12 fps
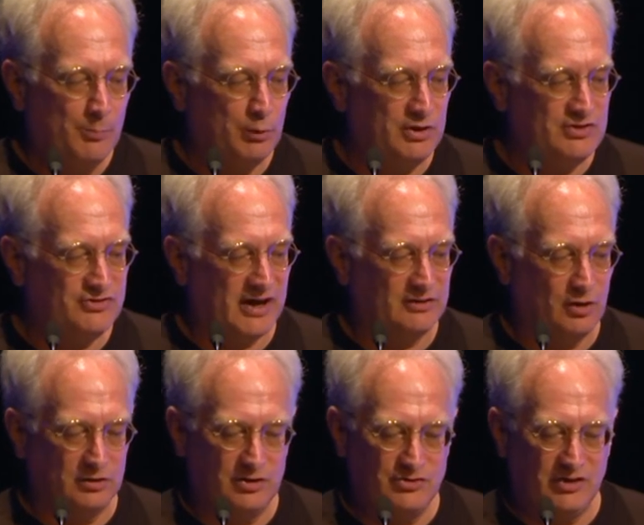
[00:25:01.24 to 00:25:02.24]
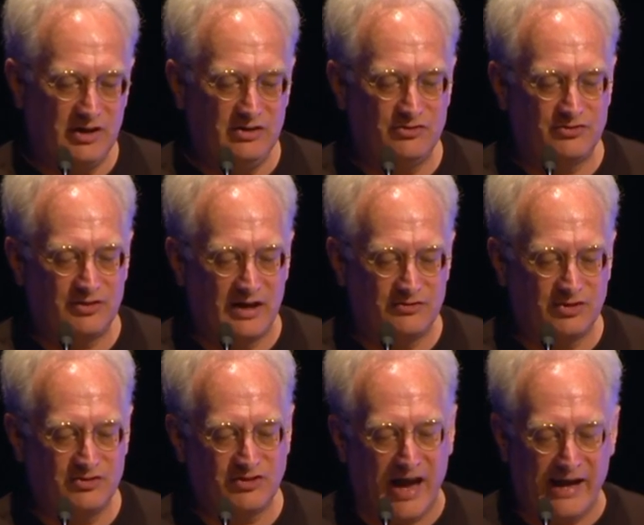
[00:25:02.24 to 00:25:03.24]
Putting technologies
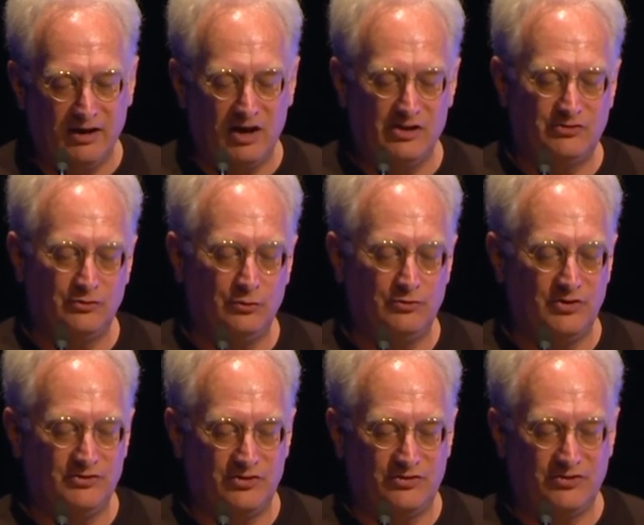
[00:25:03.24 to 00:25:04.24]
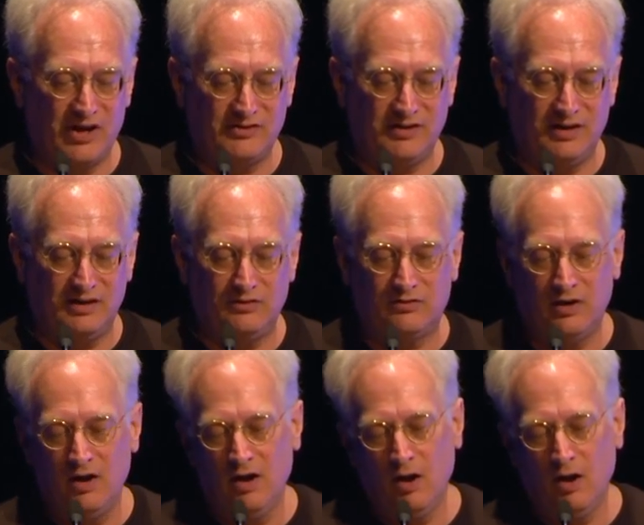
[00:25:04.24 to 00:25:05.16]
such as AI tools into settings